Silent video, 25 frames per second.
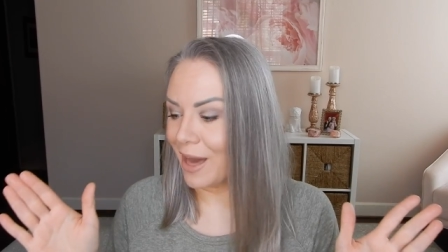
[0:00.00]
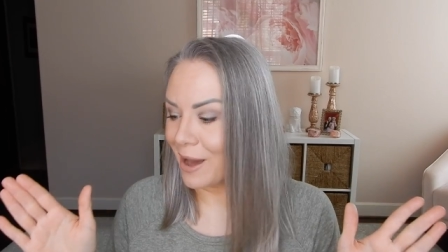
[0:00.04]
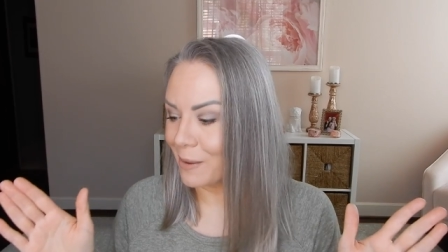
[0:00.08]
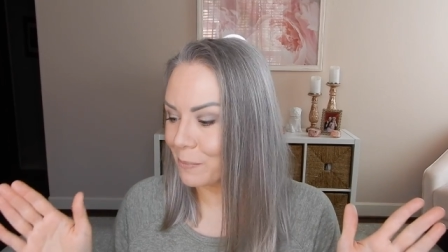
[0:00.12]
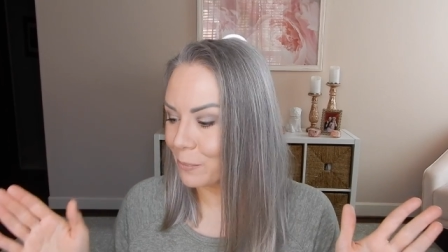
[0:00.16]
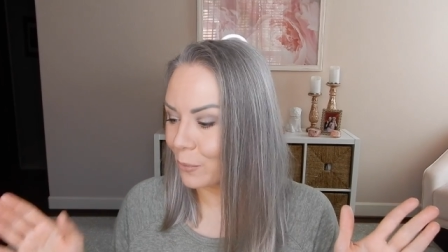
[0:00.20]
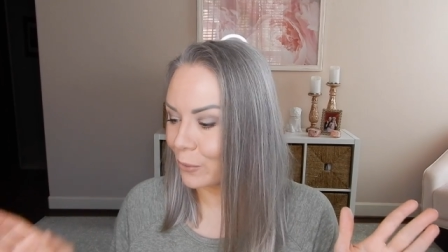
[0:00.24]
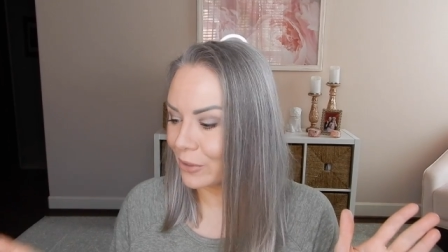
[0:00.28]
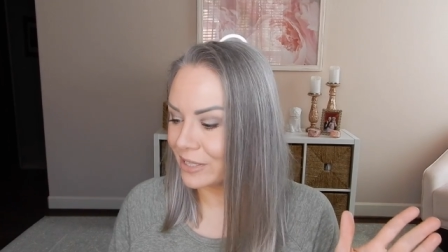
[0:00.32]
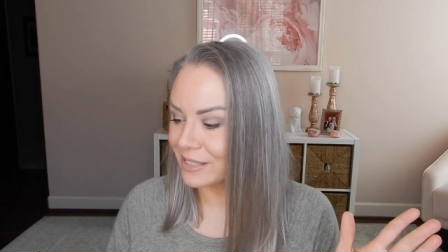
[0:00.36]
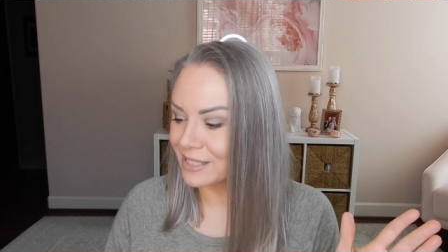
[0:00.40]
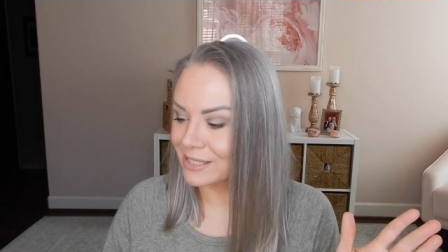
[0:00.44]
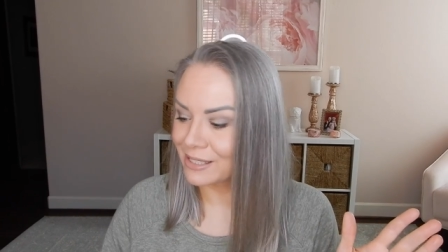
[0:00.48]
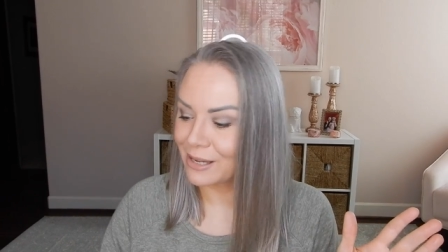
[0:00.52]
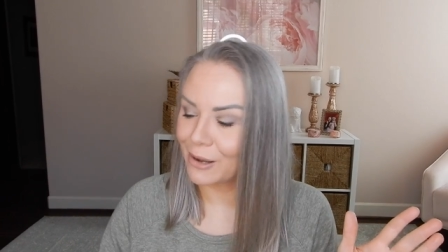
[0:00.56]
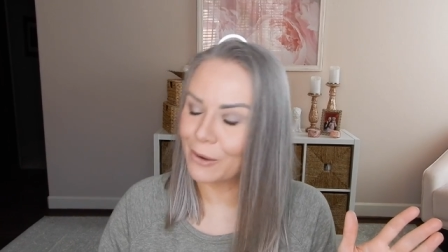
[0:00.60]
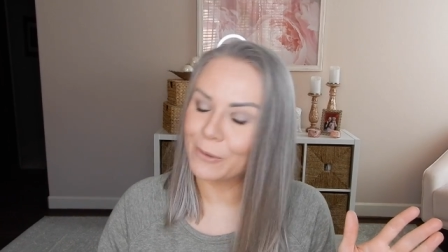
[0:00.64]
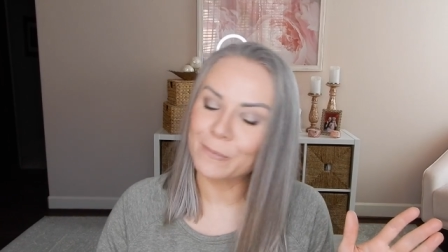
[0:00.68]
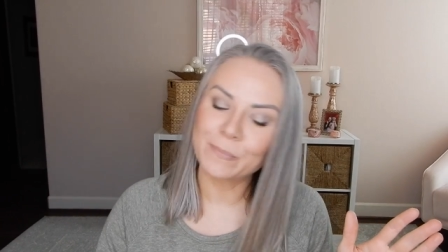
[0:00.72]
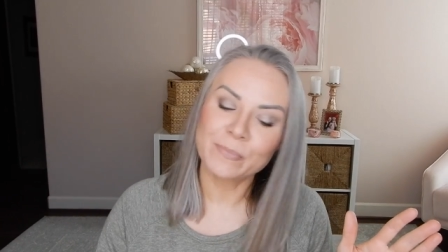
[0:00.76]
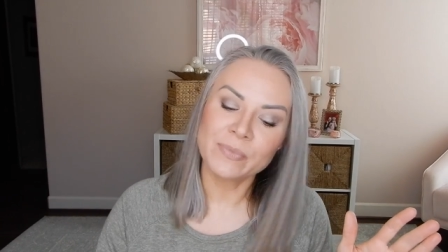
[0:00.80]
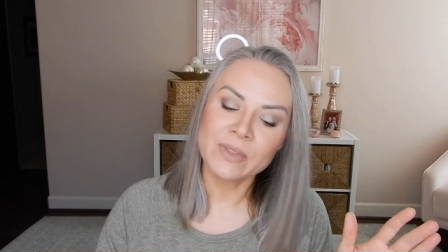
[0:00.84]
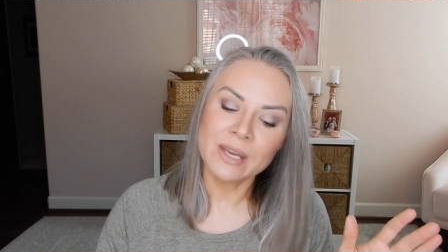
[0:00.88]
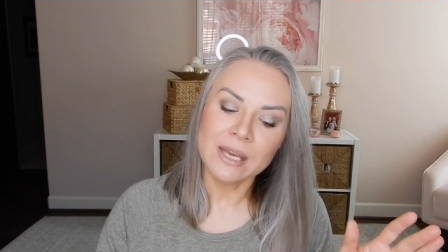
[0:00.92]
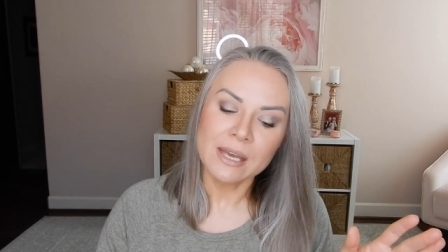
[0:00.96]
at that point.
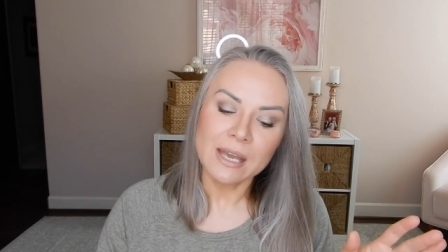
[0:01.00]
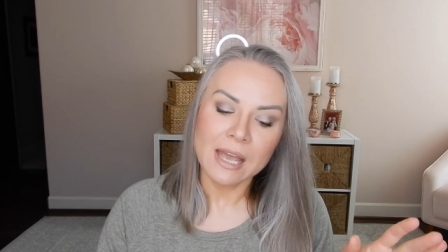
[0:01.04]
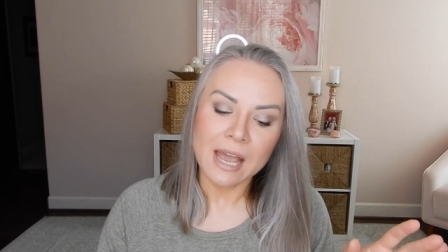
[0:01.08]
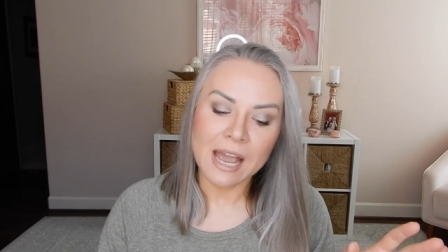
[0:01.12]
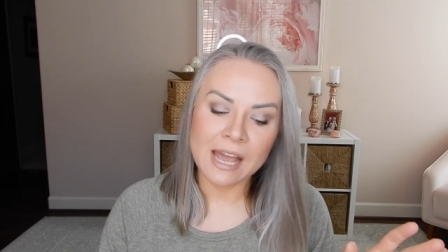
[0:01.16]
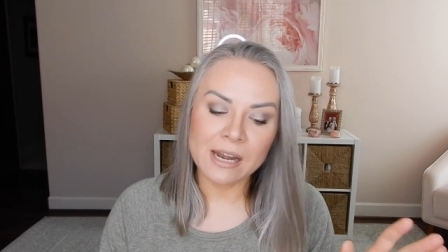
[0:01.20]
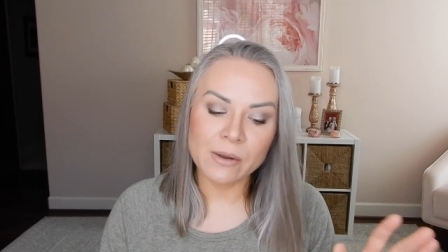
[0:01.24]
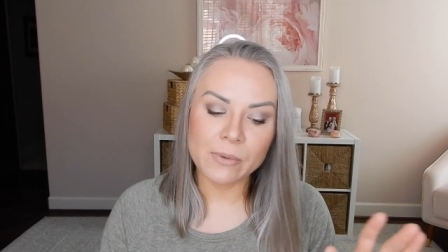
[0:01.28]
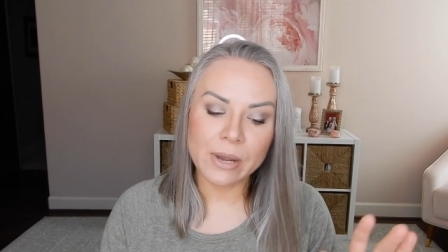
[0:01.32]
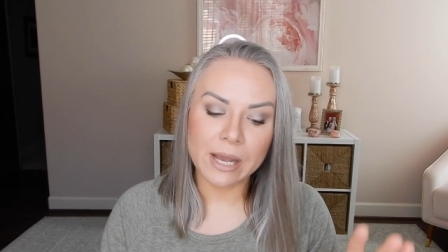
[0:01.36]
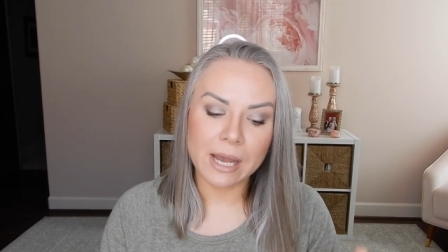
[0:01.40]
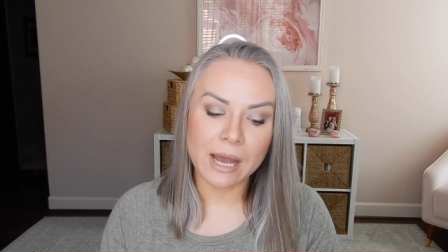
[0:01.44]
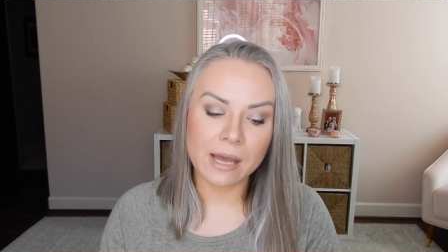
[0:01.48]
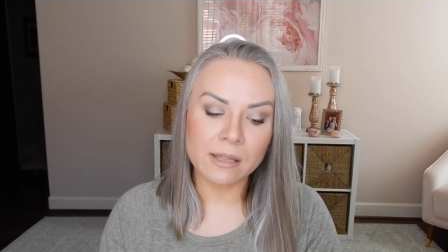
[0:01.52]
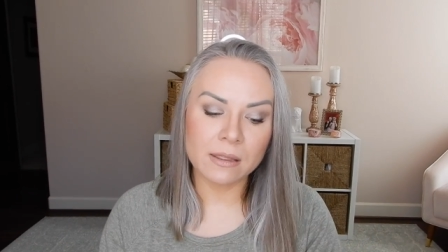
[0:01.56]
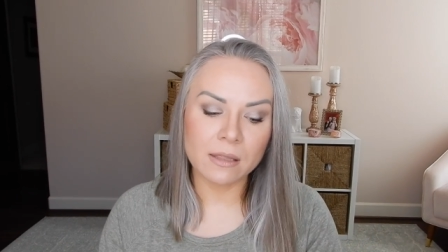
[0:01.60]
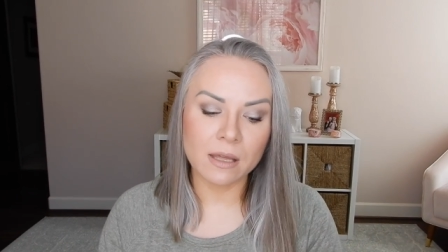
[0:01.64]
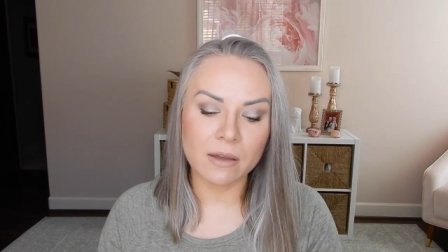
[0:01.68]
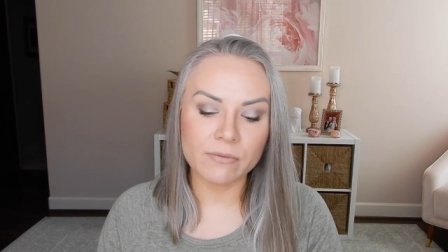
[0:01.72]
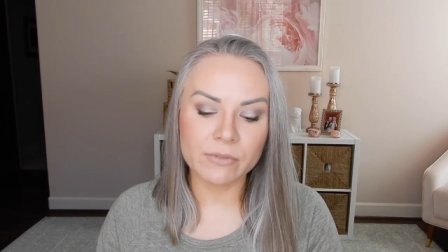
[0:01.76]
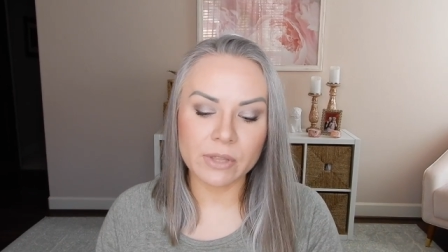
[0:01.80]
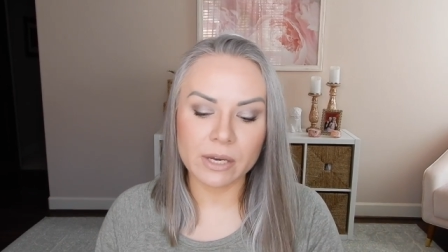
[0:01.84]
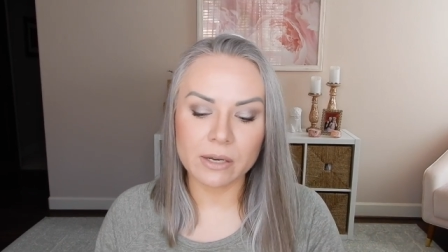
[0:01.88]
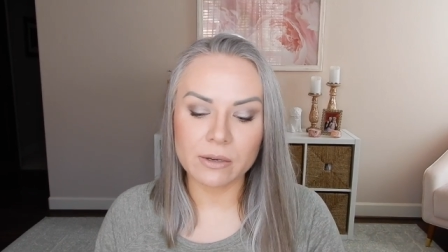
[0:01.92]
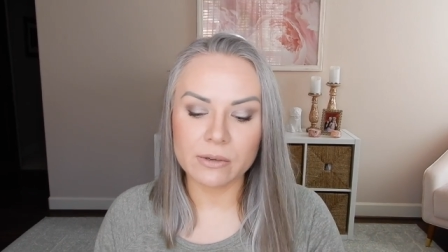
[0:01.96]
So anyway, I
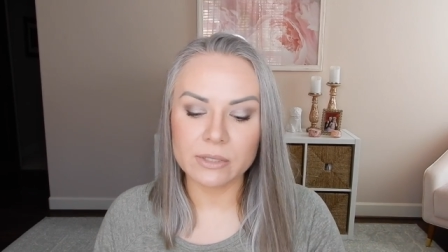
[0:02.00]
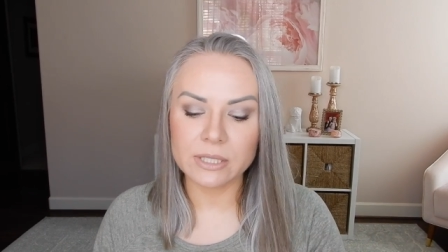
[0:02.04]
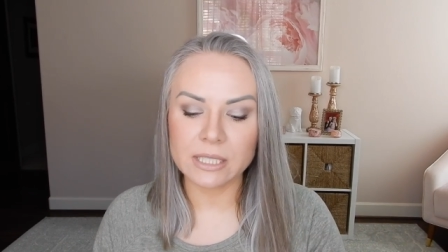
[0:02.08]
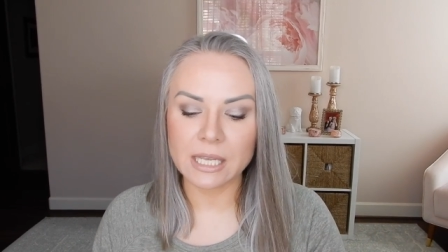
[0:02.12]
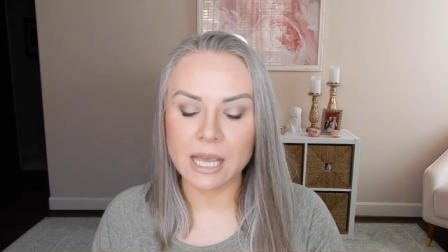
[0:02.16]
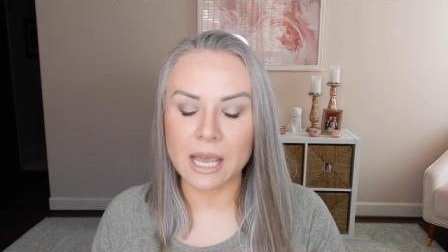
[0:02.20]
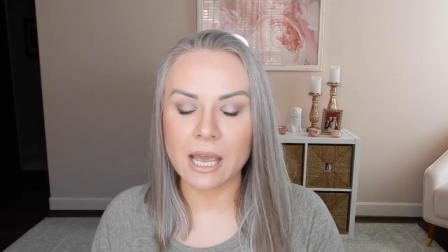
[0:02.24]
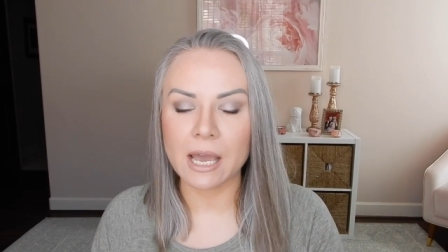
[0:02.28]
love those.